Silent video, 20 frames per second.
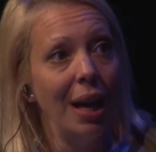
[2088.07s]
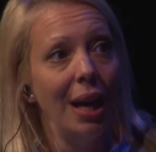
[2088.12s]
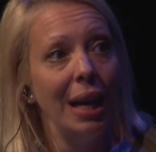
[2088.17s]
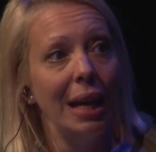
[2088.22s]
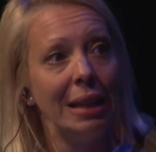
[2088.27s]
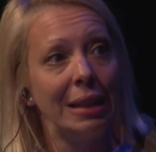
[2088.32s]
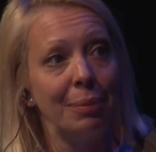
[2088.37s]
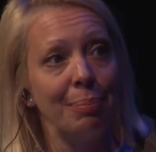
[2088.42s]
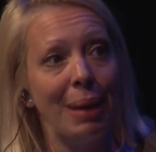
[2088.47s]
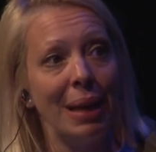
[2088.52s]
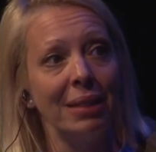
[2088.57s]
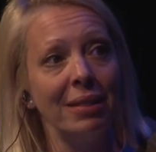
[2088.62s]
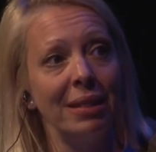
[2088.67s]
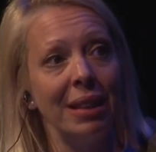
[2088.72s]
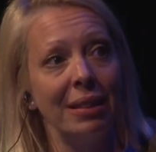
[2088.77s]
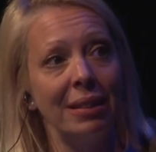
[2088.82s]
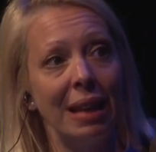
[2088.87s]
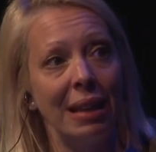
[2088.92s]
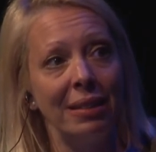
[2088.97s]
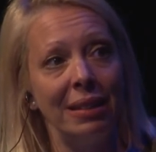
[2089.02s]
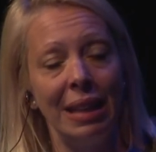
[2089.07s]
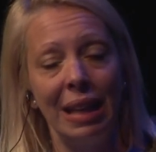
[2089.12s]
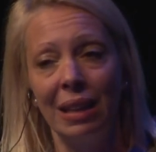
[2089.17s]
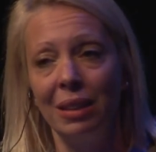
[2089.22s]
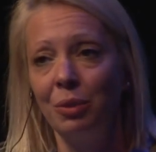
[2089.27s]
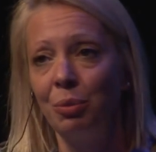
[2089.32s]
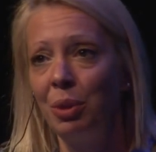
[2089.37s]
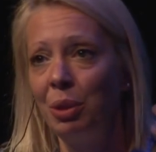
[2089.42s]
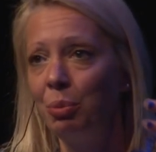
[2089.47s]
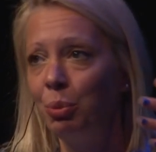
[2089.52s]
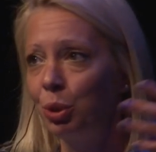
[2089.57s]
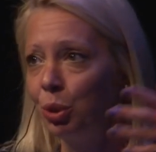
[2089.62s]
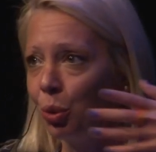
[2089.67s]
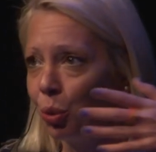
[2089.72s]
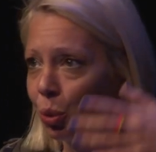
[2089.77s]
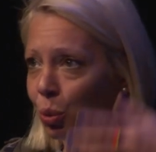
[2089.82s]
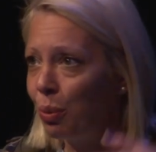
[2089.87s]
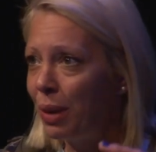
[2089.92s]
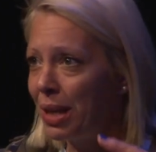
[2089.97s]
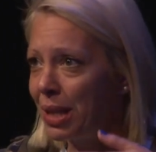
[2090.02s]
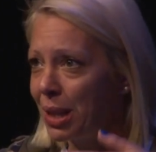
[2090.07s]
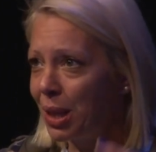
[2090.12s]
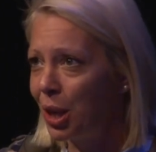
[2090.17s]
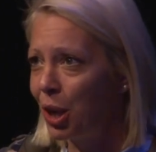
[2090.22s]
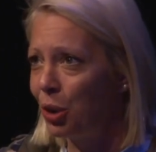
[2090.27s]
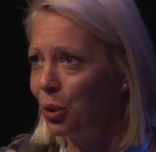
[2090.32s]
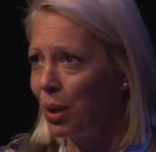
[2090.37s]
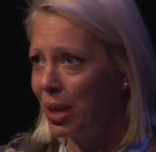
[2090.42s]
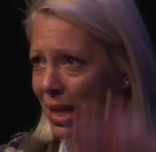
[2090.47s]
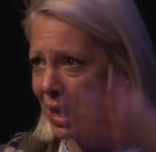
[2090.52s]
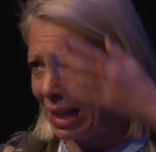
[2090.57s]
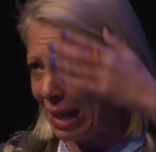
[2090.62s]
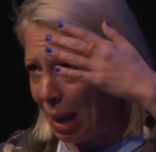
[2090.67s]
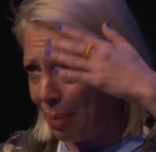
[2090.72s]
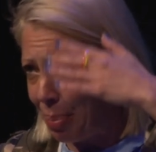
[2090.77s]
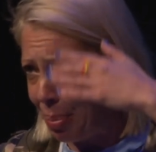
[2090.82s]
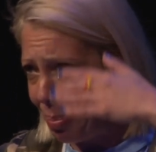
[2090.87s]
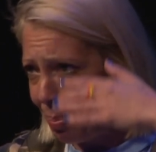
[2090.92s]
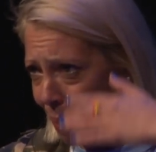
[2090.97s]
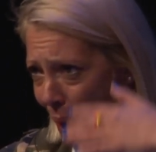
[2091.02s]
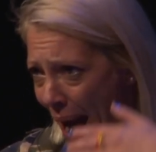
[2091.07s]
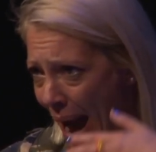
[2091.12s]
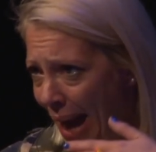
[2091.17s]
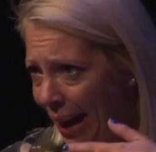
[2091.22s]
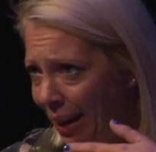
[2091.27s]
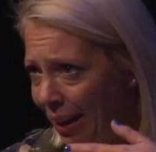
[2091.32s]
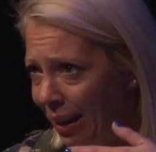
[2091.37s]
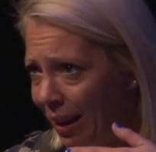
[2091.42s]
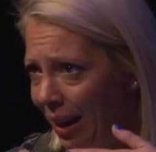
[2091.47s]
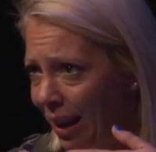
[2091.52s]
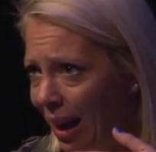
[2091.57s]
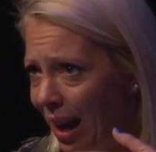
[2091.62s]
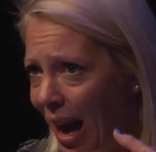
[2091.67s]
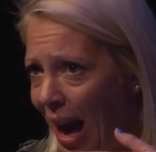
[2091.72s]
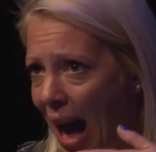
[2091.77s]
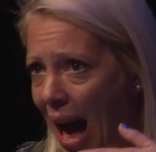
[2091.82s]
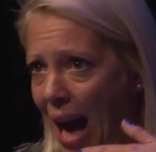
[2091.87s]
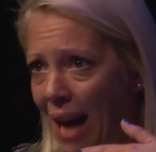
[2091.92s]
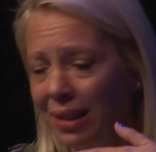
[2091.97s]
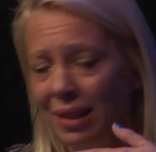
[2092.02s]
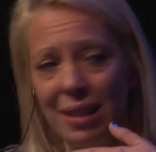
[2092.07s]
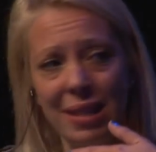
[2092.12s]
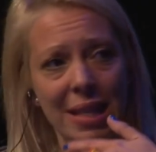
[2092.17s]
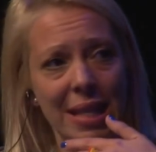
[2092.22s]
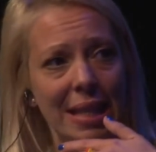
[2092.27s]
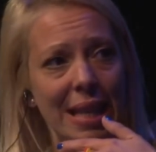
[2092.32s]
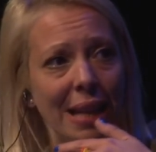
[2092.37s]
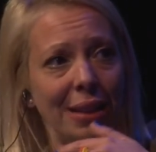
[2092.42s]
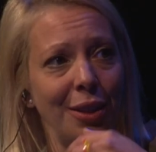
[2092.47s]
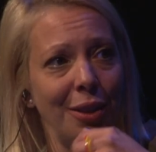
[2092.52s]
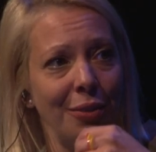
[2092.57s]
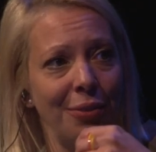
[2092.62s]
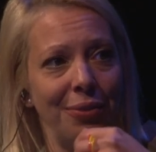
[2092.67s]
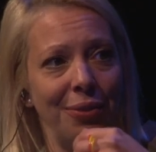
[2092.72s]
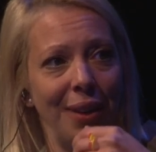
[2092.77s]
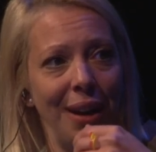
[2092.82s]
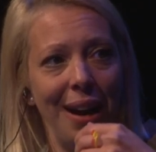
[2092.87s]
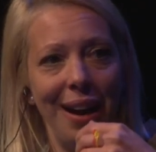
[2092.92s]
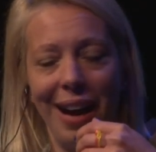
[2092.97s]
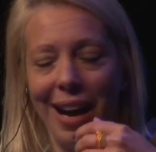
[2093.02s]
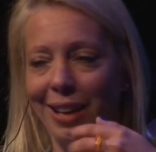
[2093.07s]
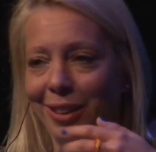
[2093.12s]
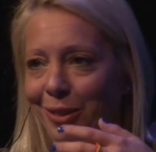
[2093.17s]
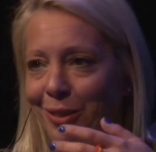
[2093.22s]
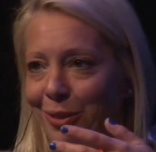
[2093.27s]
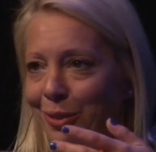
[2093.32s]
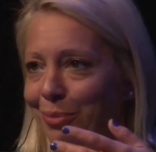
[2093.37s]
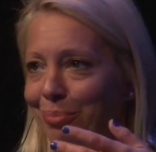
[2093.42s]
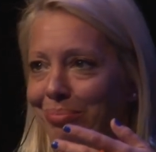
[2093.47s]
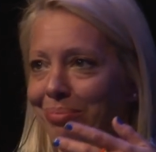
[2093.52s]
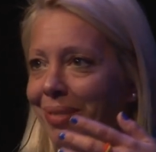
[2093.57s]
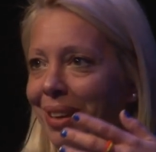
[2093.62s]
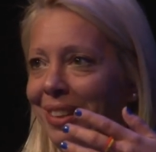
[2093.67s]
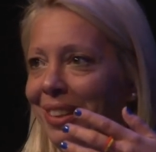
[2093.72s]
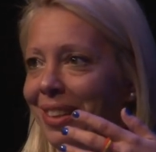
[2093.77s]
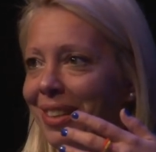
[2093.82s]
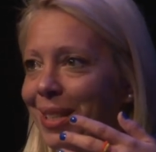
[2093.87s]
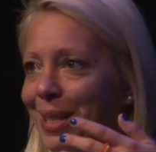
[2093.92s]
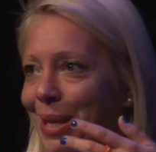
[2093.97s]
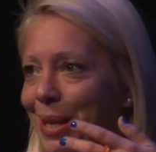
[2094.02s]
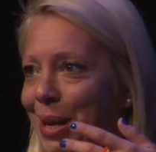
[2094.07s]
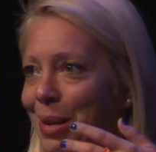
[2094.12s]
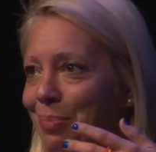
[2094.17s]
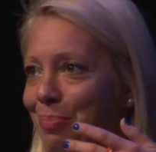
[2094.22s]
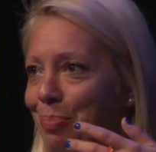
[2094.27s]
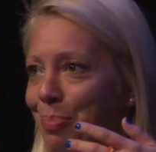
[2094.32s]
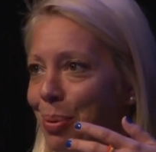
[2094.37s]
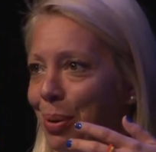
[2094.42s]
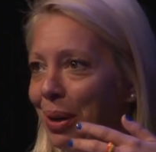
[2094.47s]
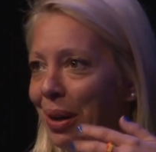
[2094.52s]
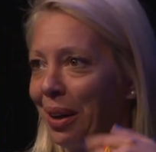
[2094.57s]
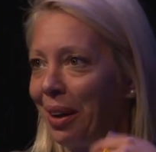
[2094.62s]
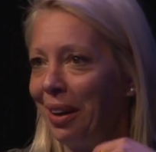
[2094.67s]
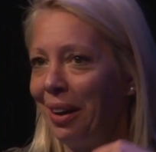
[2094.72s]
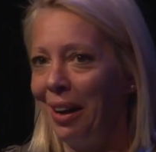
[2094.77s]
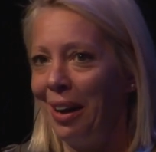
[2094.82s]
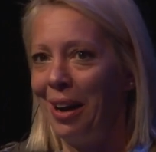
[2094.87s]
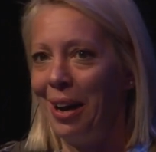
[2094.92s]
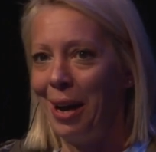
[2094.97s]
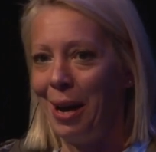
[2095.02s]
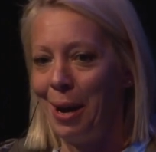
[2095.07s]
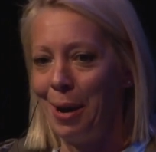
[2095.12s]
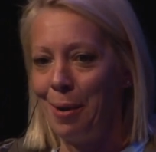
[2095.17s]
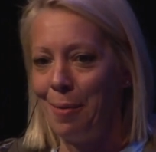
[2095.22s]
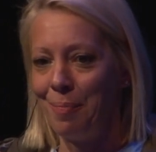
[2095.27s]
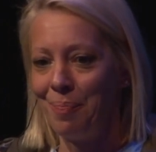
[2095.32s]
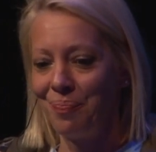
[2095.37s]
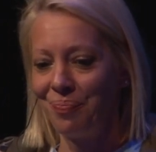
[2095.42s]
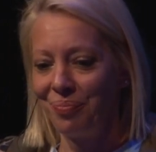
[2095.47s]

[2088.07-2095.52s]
It meant that at the end, we would always go a step back. And instead of, I don't know, an example, um,